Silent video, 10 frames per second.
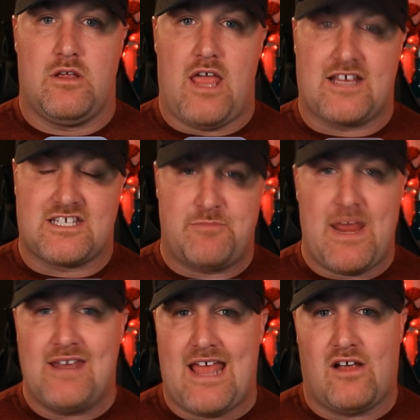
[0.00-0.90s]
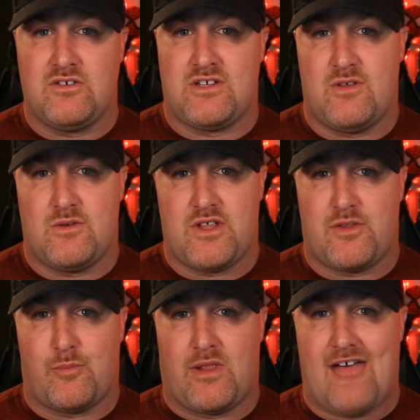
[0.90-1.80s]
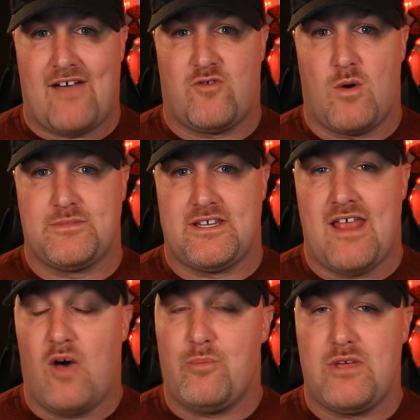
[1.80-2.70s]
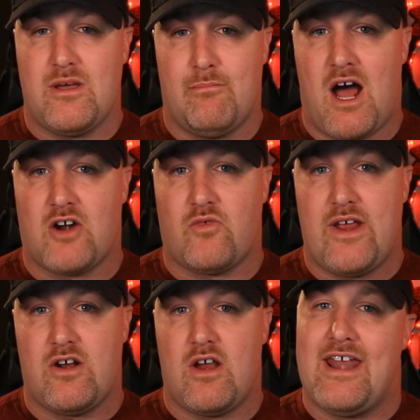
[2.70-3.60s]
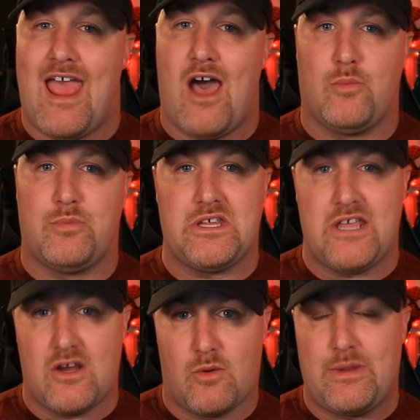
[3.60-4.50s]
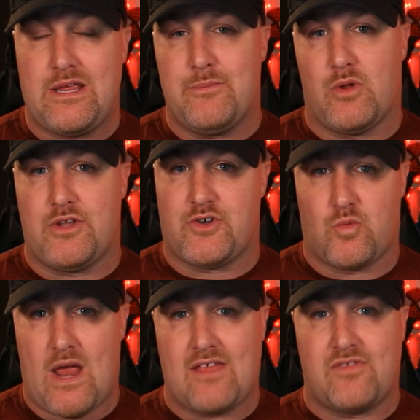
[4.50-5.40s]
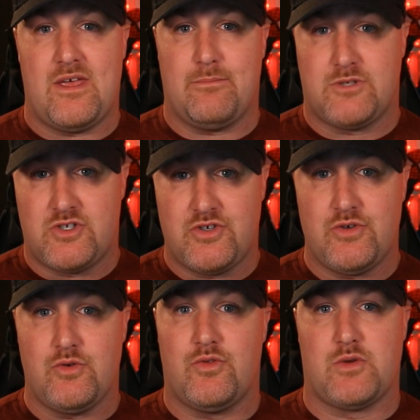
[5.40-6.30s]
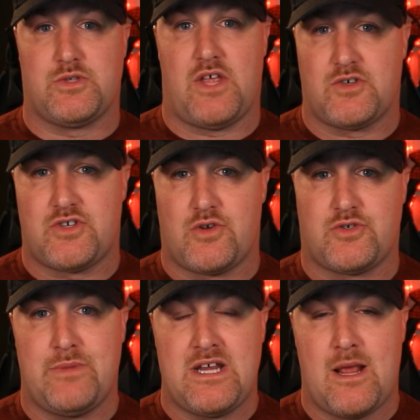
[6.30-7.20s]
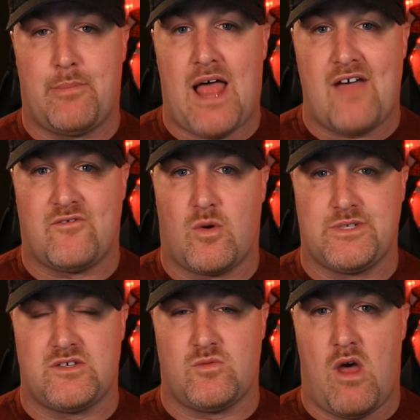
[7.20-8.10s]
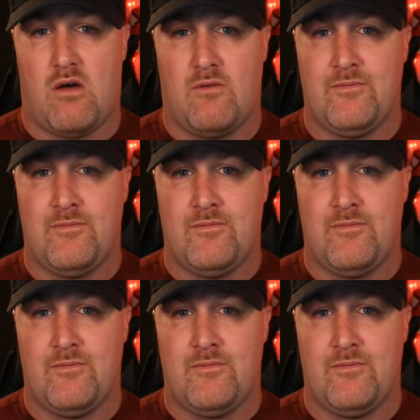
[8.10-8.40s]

Expand out into those other platforms and help be a moderator and help gear people and direct them to those other social media platforms as well.